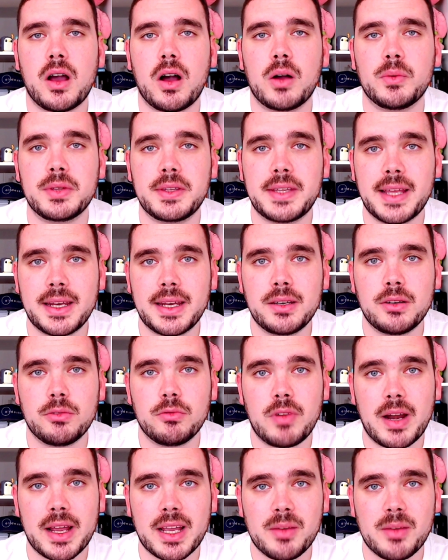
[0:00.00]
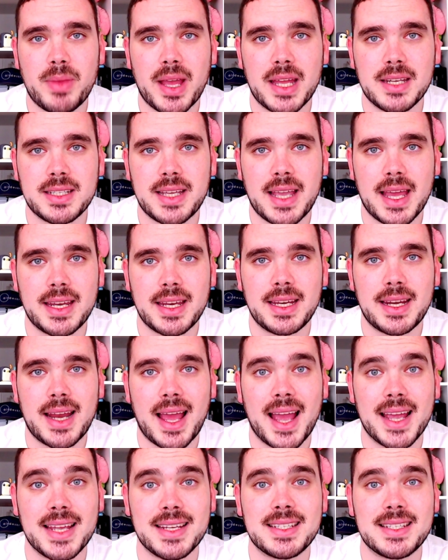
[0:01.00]
I would then recommend getting
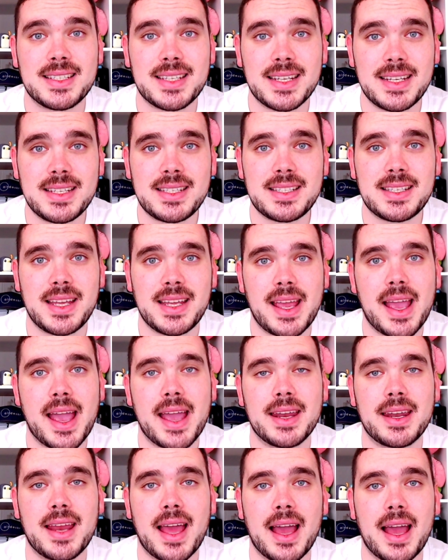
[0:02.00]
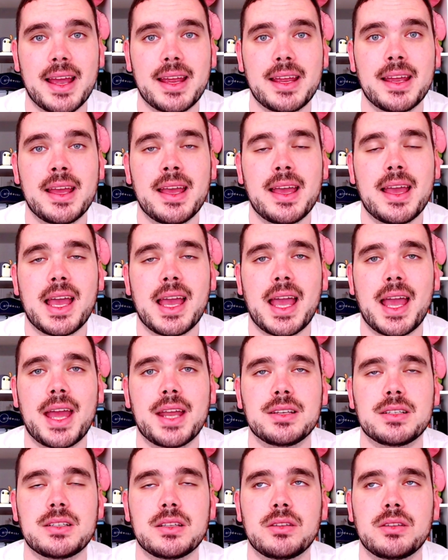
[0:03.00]
a CCNA.
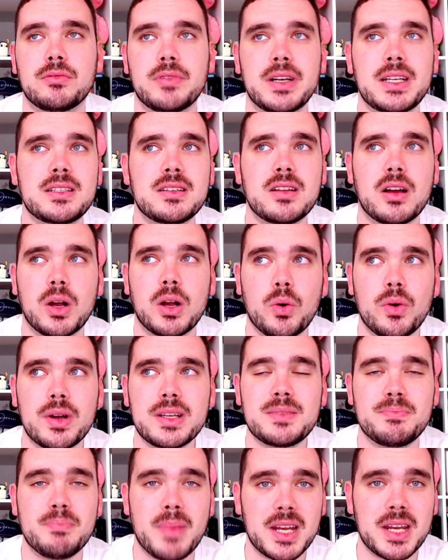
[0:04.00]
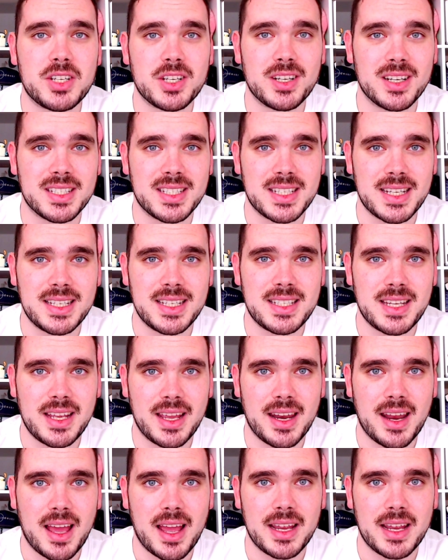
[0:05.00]
And the reason I always mention a
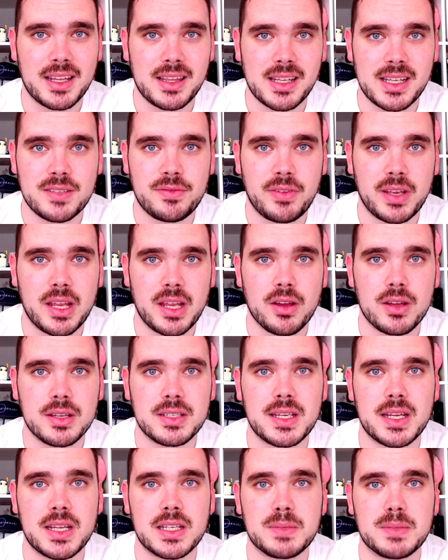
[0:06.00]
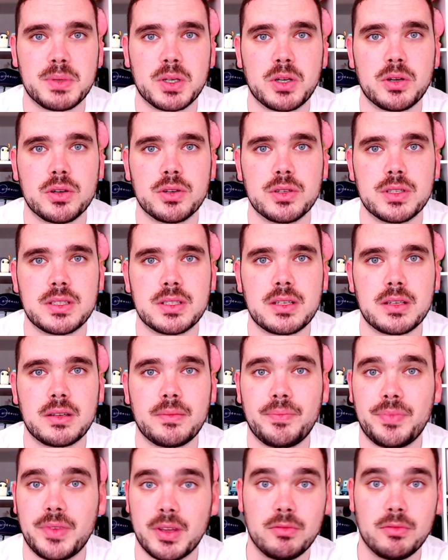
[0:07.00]
CCNA in these videos is because
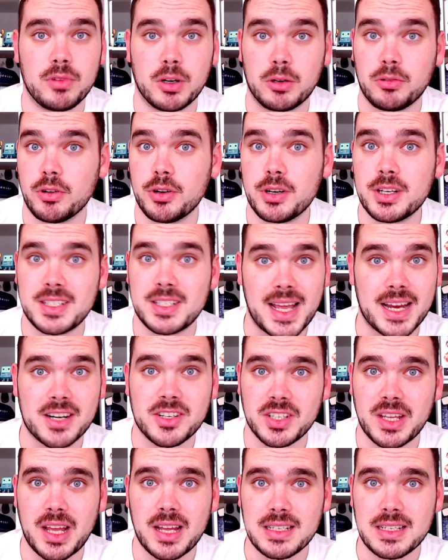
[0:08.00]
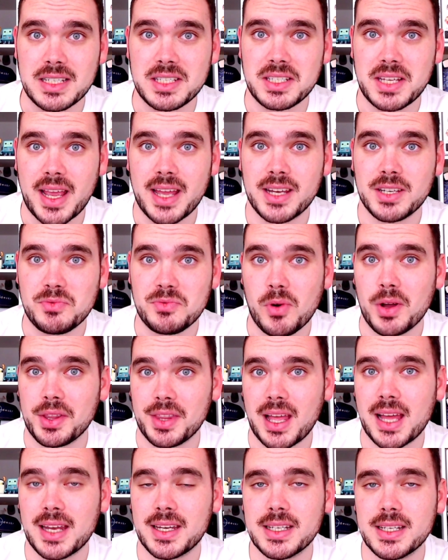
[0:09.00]
recruiters actually understand
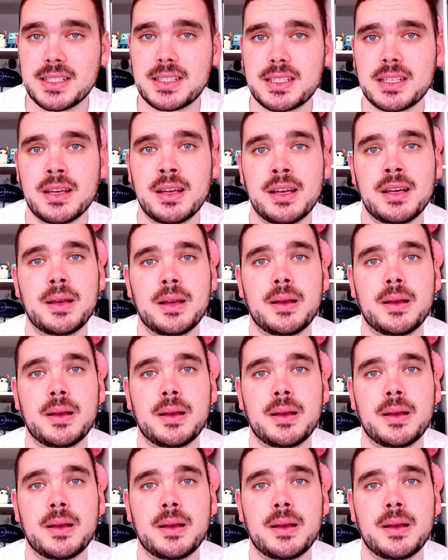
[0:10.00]
what that is.